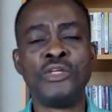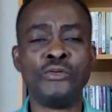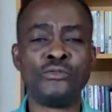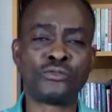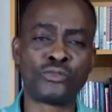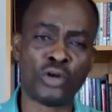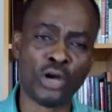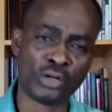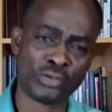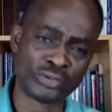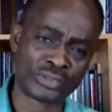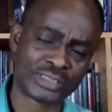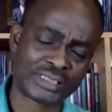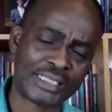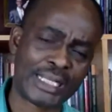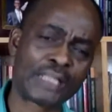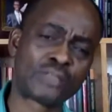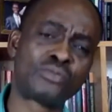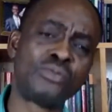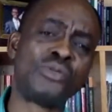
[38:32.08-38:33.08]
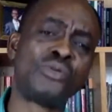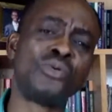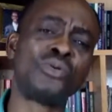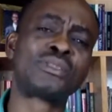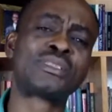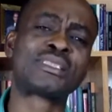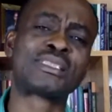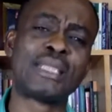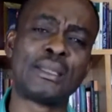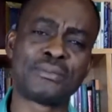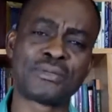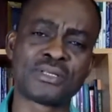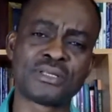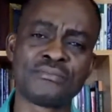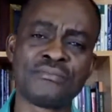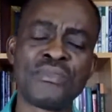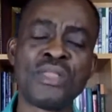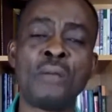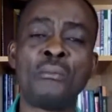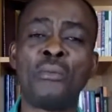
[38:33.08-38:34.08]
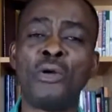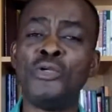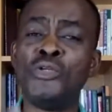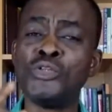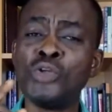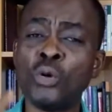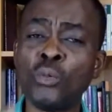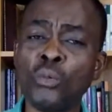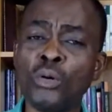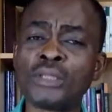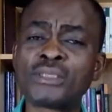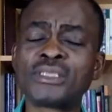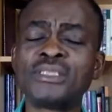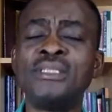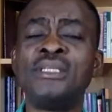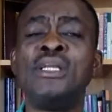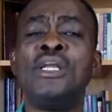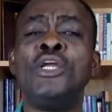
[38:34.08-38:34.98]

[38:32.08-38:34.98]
You've got to start with those steps. But you know what?